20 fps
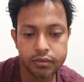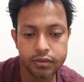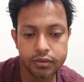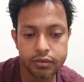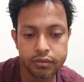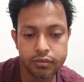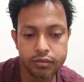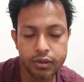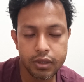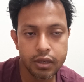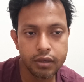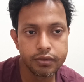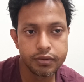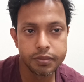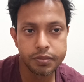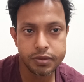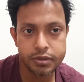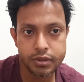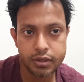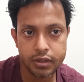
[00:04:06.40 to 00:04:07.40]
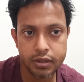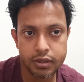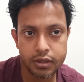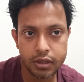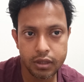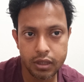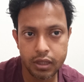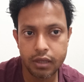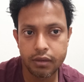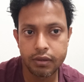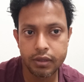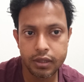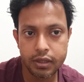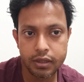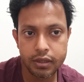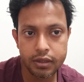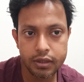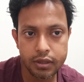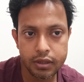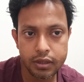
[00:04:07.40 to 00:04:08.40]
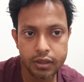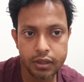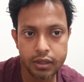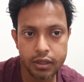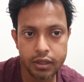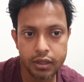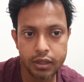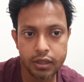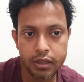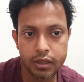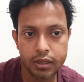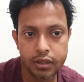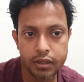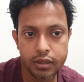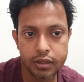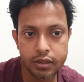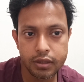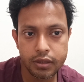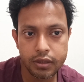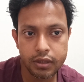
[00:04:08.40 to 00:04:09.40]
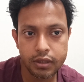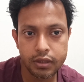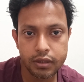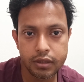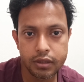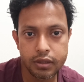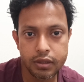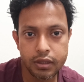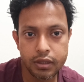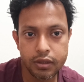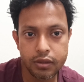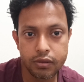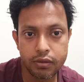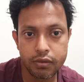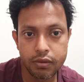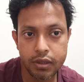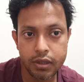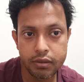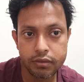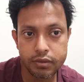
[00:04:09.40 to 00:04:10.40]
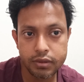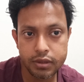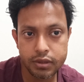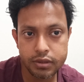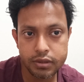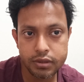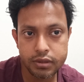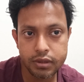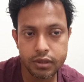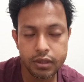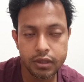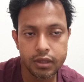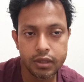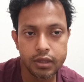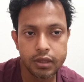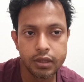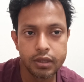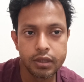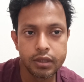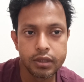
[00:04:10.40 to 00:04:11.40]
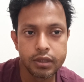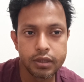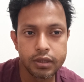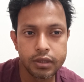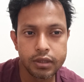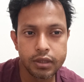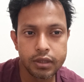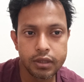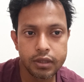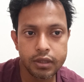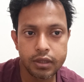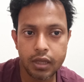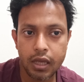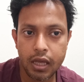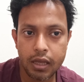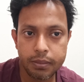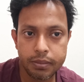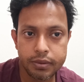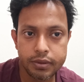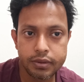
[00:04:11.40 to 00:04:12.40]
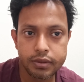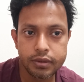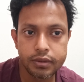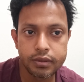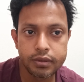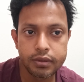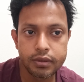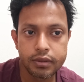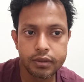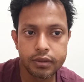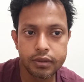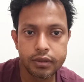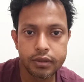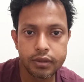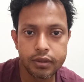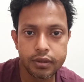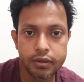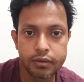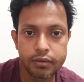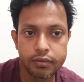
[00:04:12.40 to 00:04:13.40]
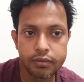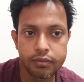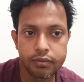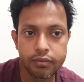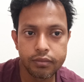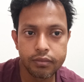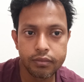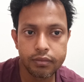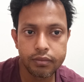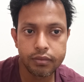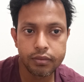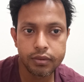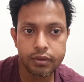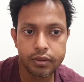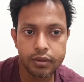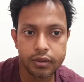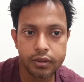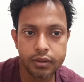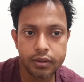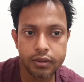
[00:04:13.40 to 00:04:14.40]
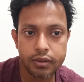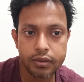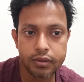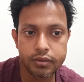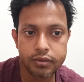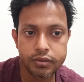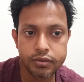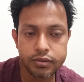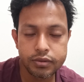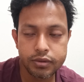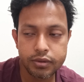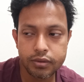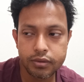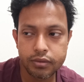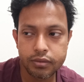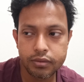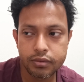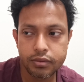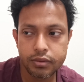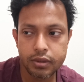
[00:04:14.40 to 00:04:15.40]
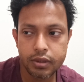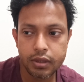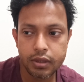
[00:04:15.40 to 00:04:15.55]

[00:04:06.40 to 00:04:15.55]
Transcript: 100% clarity in the things that go around us, things that happen, you know. So